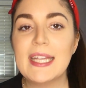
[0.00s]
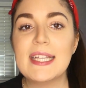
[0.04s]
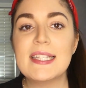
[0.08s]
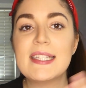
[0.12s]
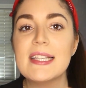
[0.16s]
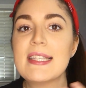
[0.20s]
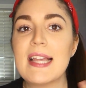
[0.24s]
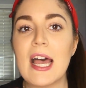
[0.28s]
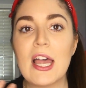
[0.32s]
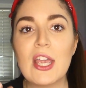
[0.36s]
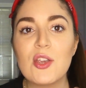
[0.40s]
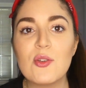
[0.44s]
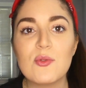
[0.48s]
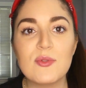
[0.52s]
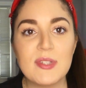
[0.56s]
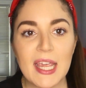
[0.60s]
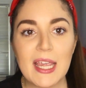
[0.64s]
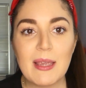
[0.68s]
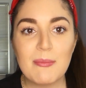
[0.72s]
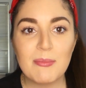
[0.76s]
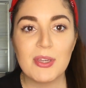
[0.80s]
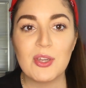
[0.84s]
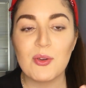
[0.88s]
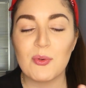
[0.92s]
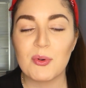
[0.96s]
is how you
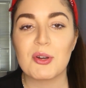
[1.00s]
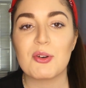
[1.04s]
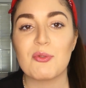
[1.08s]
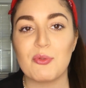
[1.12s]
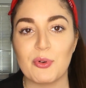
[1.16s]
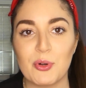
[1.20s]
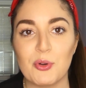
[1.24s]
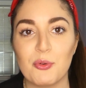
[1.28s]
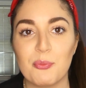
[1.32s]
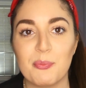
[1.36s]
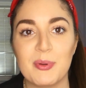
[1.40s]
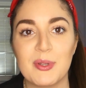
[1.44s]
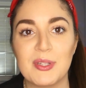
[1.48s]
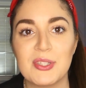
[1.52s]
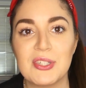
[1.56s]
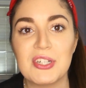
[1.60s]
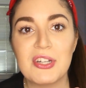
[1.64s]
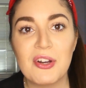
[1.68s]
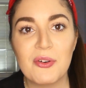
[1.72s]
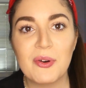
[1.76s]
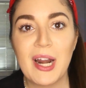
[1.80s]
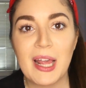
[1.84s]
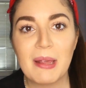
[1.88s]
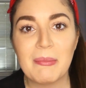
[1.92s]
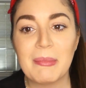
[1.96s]
debut a group. Do you
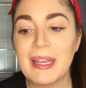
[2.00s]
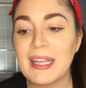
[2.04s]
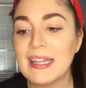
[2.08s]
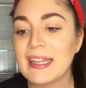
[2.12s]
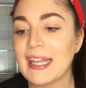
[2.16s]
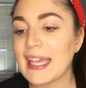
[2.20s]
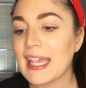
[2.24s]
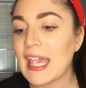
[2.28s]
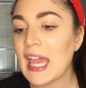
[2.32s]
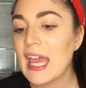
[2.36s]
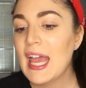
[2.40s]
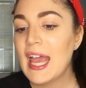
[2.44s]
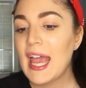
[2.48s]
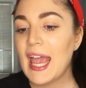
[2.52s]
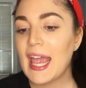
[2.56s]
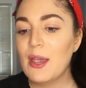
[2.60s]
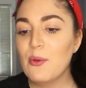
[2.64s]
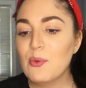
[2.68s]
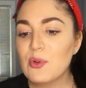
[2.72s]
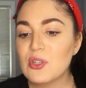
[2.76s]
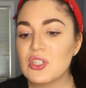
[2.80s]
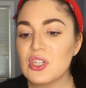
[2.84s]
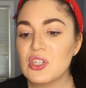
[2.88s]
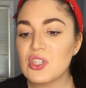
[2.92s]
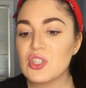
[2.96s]
know what I mean? Like,
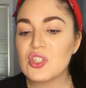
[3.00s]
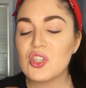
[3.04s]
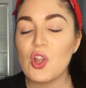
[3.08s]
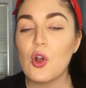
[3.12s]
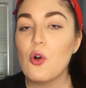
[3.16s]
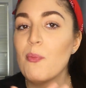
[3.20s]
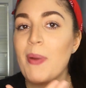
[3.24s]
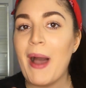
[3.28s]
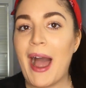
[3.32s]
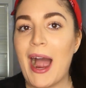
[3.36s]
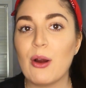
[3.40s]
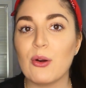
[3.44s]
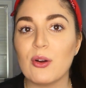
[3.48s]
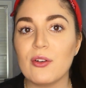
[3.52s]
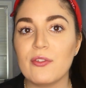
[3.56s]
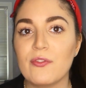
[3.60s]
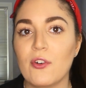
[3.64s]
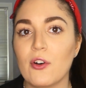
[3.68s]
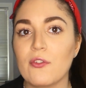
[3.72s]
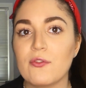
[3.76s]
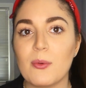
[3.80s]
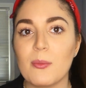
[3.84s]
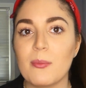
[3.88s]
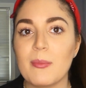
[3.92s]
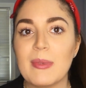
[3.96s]
it was just so
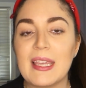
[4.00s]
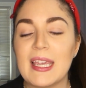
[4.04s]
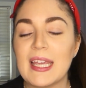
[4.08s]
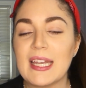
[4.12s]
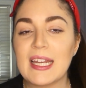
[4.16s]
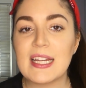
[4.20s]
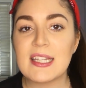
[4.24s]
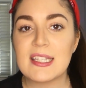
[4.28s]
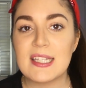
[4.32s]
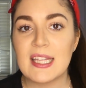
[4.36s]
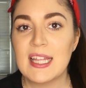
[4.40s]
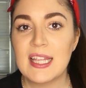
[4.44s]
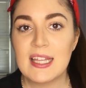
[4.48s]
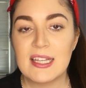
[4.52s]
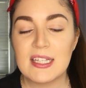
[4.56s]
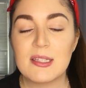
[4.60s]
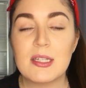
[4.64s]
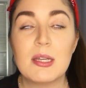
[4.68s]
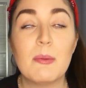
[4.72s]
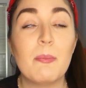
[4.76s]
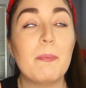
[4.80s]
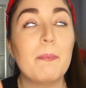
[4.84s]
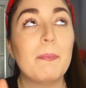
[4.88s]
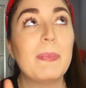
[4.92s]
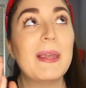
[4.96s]
powerful from beginning
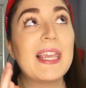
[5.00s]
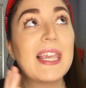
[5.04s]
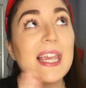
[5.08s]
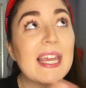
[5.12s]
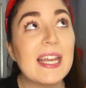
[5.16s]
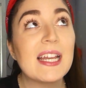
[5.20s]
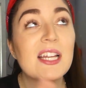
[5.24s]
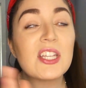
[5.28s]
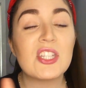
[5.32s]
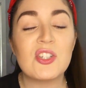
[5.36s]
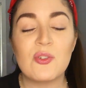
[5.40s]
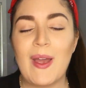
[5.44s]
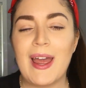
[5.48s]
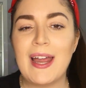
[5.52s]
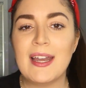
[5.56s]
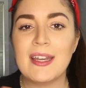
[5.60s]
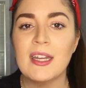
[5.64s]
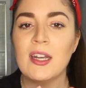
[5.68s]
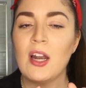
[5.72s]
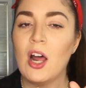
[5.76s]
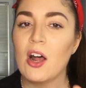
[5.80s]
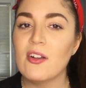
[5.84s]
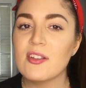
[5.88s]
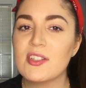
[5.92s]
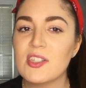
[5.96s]
to end,
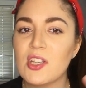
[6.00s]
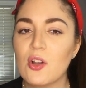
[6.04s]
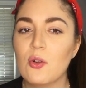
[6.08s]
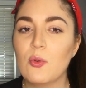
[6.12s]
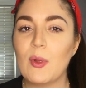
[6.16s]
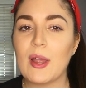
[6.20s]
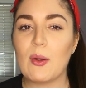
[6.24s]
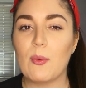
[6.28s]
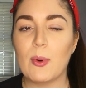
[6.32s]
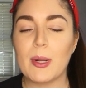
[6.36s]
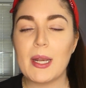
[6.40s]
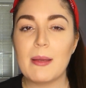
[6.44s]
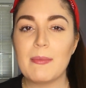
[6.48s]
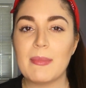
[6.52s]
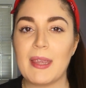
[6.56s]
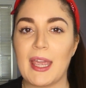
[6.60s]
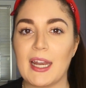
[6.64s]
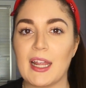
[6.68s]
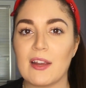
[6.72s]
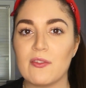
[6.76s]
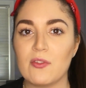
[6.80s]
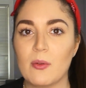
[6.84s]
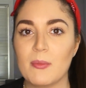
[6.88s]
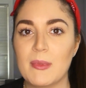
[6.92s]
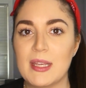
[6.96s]
and also, like, what I'm
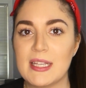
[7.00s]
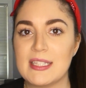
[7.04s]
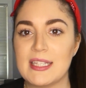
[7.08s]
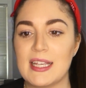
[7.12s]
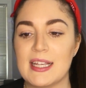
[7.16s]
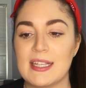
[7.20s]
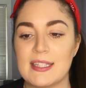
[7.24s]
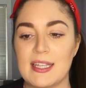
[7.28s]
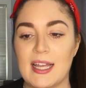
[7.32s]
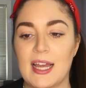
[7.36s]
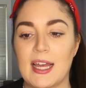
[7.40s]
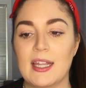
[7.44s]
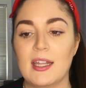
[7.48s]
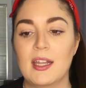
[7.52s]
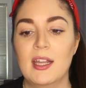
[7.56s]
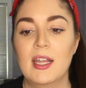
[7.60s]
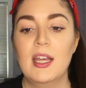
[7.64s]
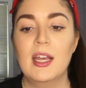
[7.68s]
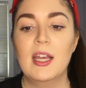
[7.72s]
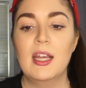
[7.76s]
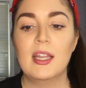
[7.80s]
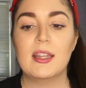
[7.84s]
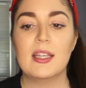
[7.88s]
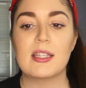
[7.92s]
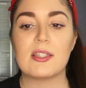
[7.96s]
getting from this is that
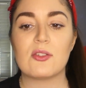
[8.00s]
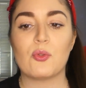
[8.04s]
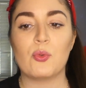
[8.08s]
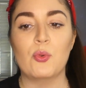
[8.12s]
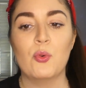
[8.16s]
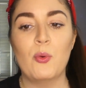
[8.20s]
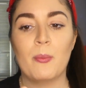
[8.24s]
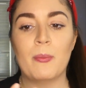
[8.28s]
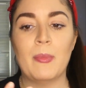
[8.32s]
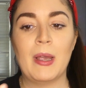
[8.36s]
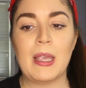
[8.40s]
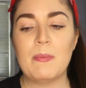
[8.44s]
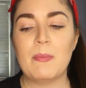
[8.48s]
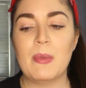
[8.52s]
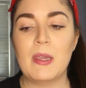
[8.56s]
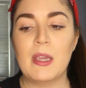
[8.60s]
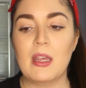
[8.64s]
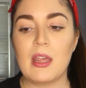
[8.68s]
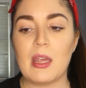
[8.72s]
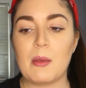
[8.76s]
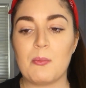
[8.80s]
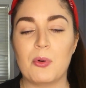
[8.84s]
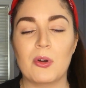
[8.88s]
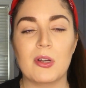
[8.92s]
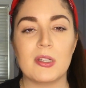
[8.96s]
this group might
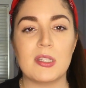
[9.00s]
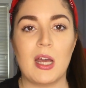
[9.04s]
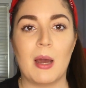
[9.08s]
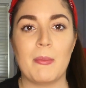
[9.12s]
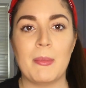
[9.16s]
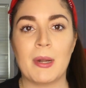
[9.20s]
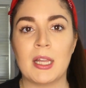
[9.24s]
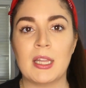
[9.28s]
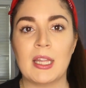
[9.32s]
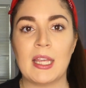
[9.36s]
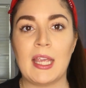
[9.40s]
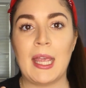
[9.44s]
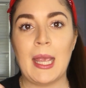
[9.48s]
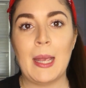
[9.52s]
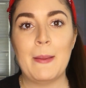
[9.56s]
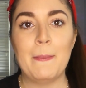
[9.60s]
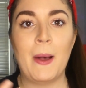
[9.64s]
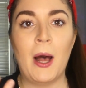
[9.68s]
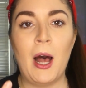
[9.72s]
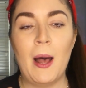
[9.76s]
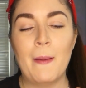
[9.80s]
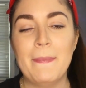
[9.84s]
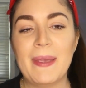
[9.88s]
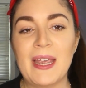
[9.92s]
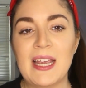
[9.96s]
be like predominantly
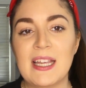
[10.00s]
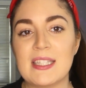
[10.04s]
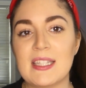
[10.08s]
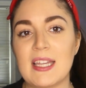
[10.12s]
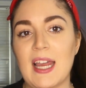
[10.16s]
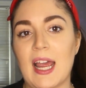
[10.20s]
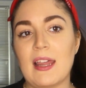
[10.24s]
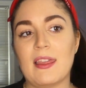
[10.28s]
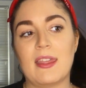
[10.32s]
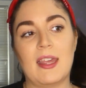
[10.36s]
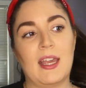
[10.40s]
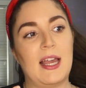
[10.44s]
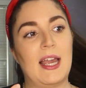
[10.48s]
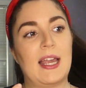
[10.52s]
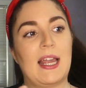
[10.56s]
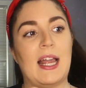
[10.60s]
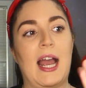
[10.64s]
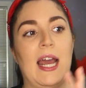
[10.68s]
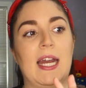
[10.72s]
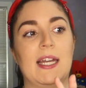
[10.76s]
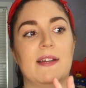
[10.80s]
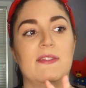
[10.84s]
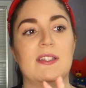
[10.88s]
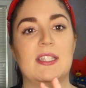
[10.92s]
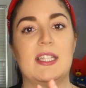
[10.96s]
hip-hop based. I think I
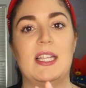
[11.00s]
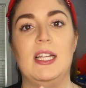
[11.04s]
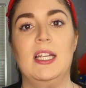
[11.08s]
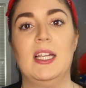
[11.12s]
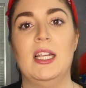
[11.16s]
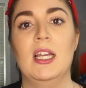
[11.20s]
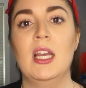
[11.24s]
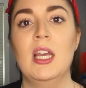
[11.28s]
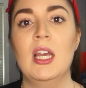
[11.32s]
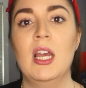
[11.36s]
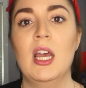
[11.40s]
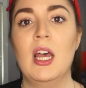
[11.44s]
kind of see